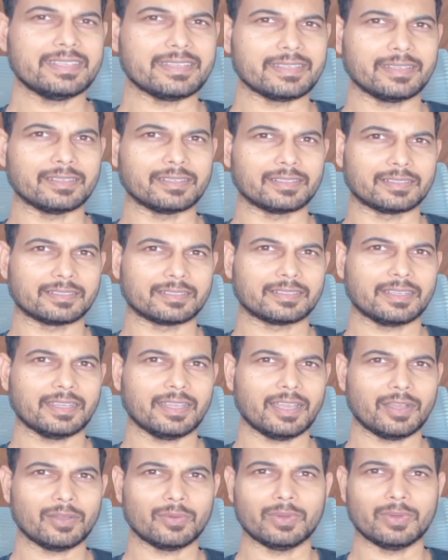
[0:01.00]
hear
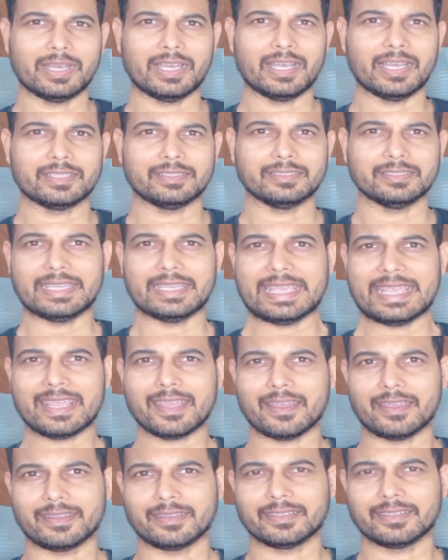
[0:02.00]
how the
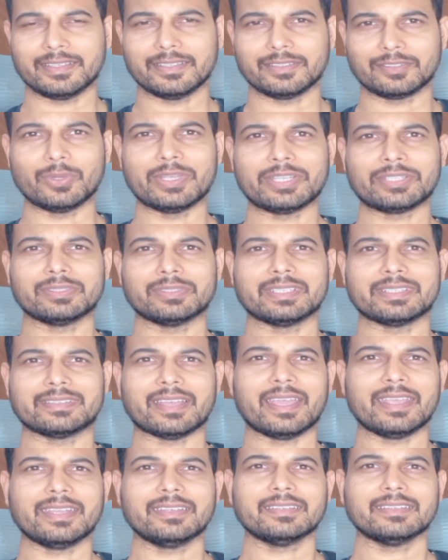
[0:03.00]
AI is going to
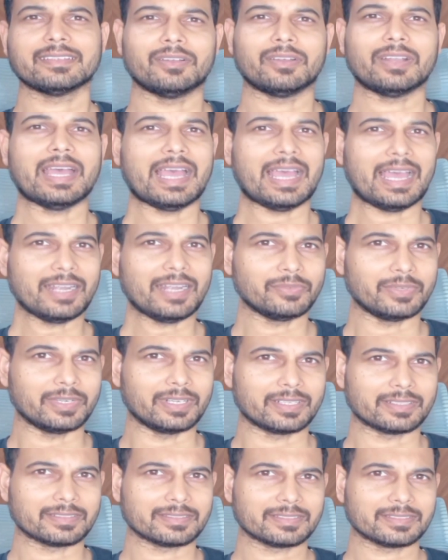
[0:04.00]
design our
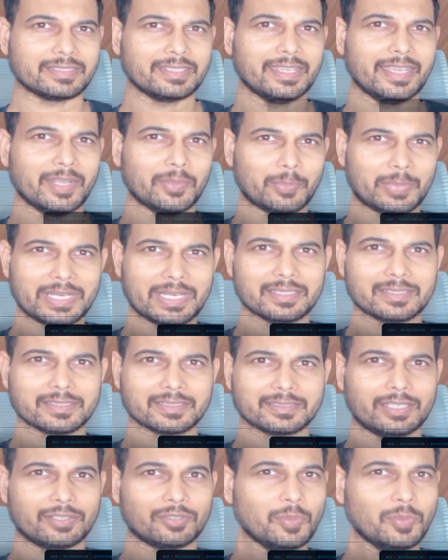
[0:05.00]
hardware and build
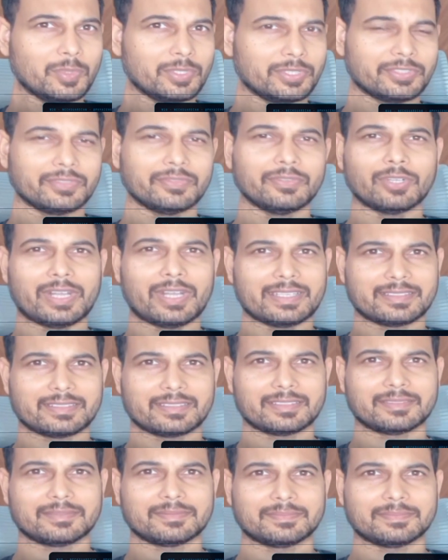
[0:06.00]
our robots for us.